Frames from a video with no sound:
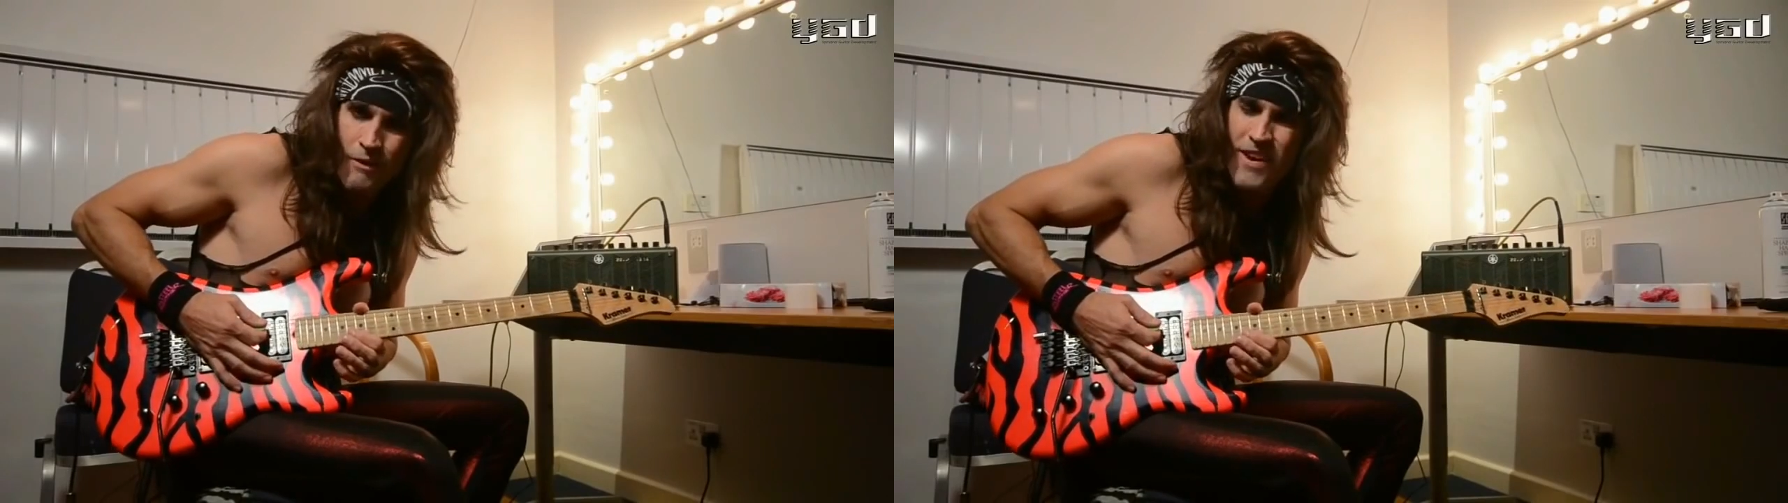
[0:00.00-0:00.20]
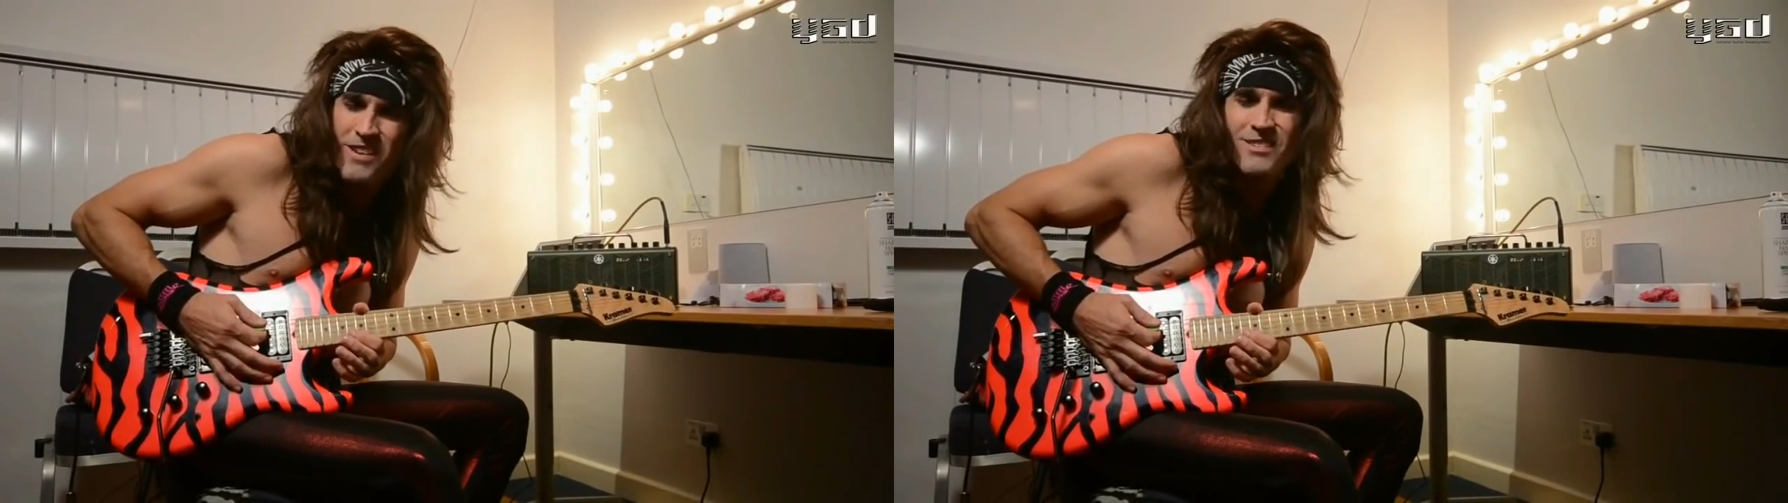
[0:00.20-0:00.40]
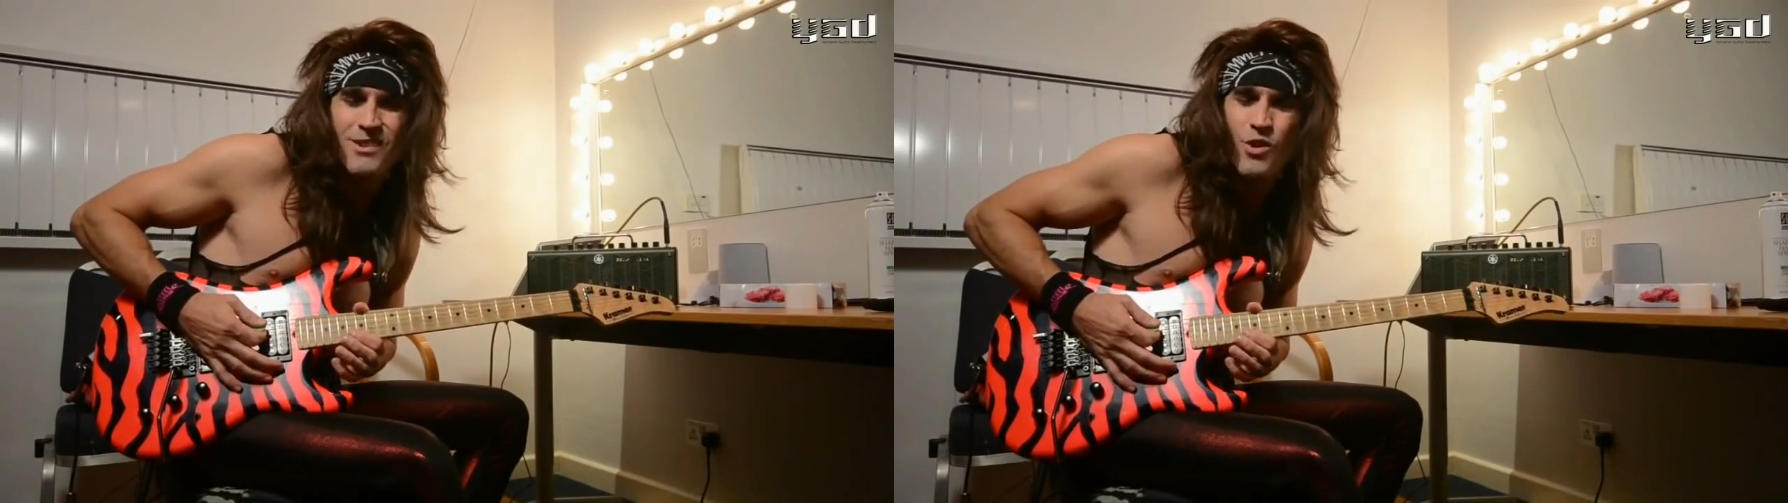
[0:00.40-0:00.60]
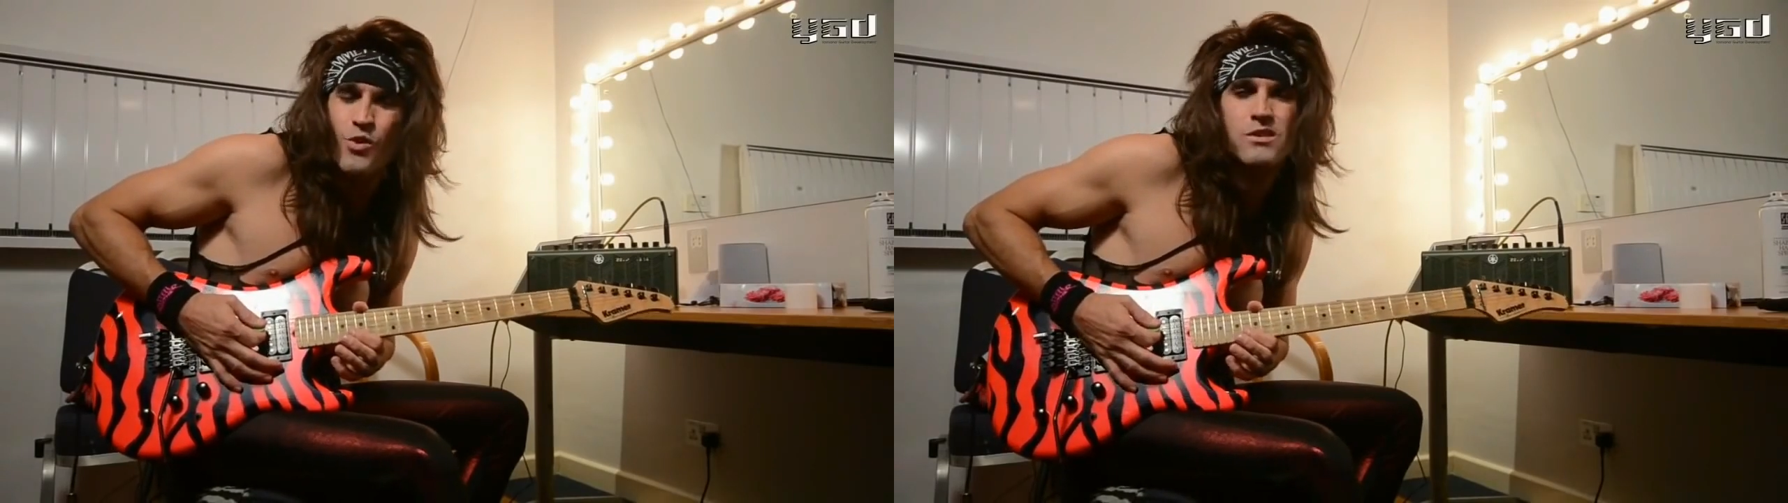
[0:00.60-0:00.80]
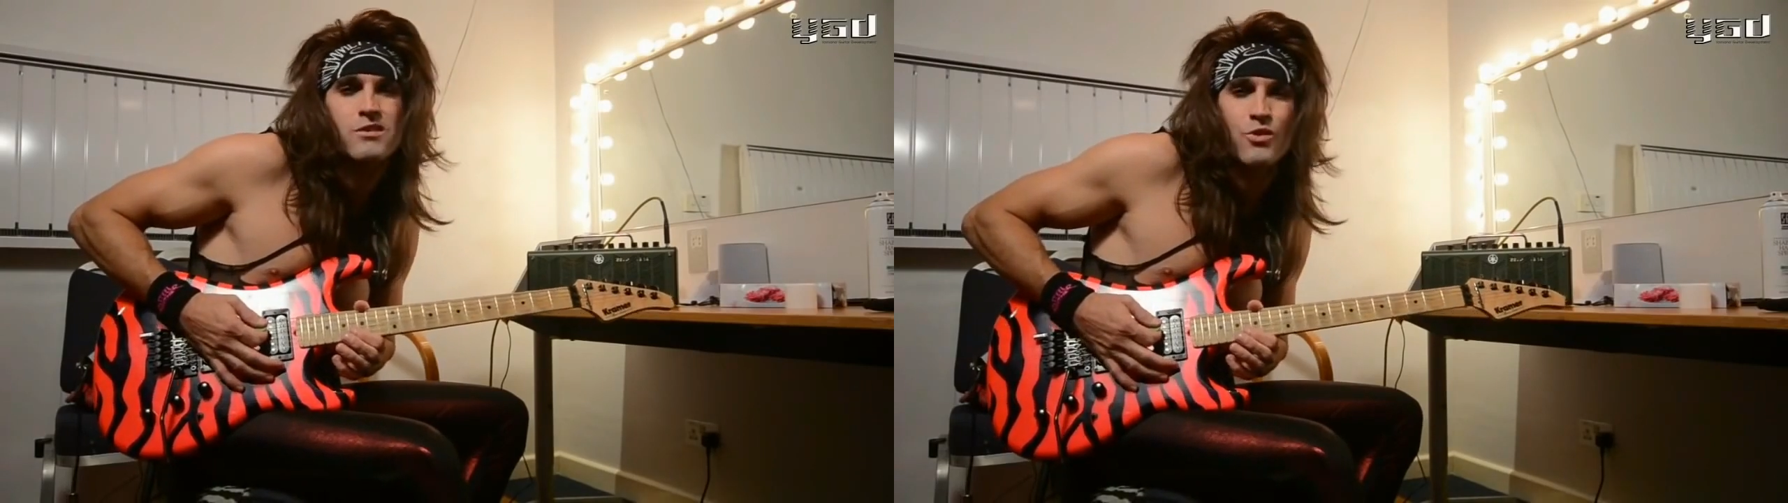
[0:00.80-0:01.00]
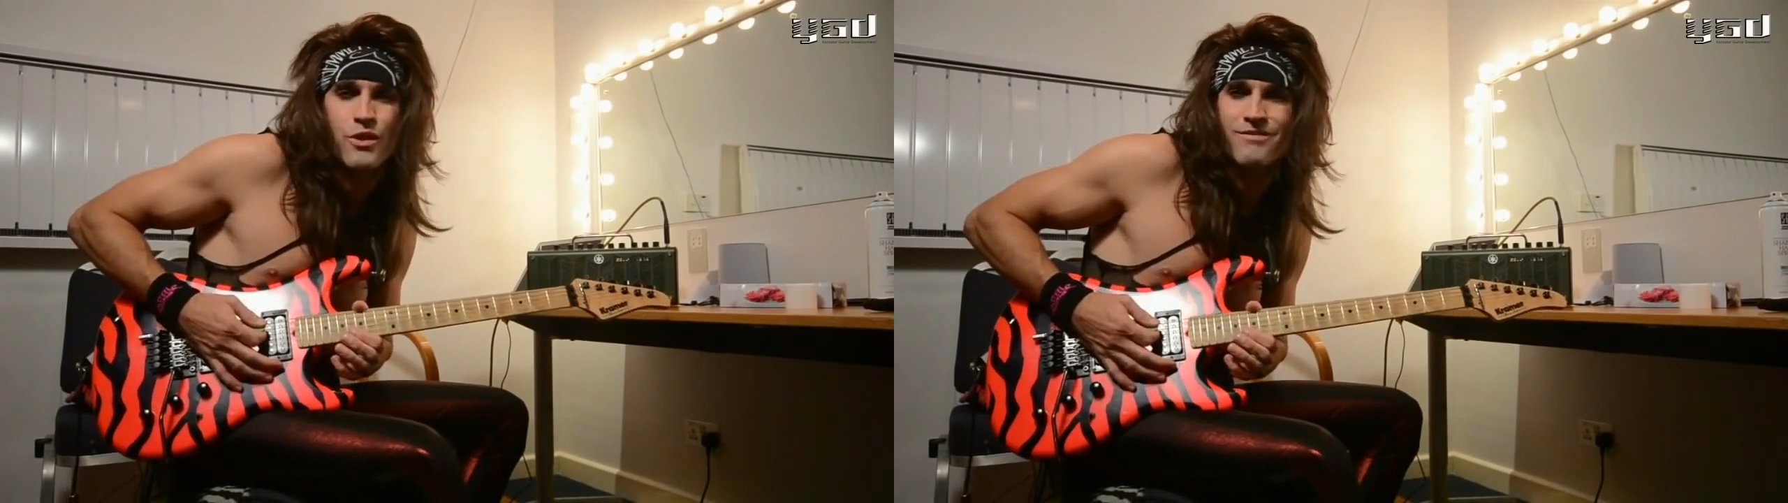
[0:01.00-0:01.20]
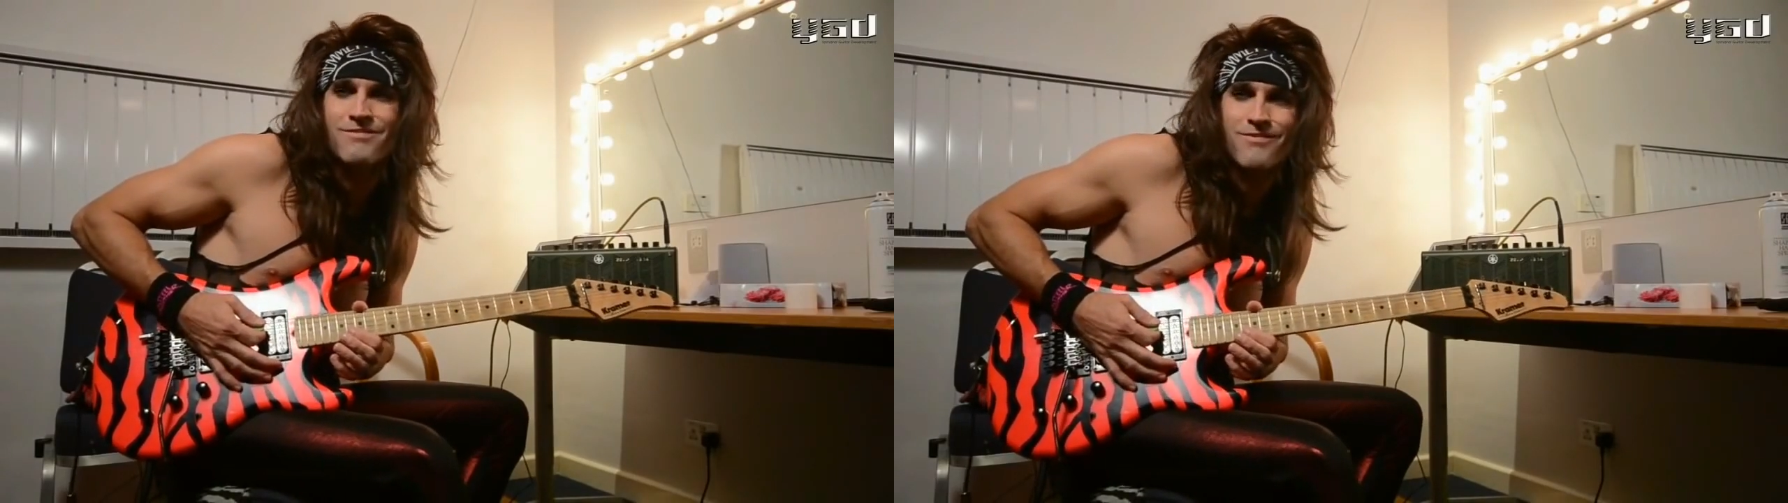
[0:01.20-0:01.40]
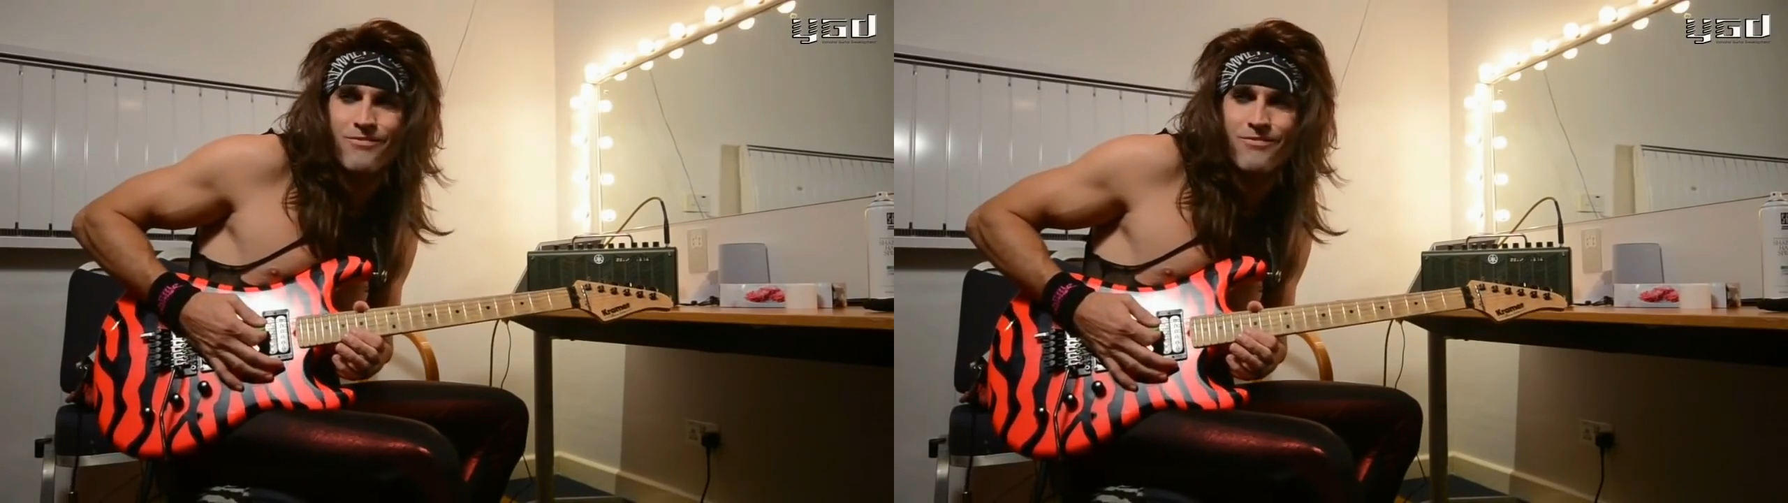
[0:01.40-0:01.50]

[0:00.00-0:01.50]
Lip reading: my face is always doing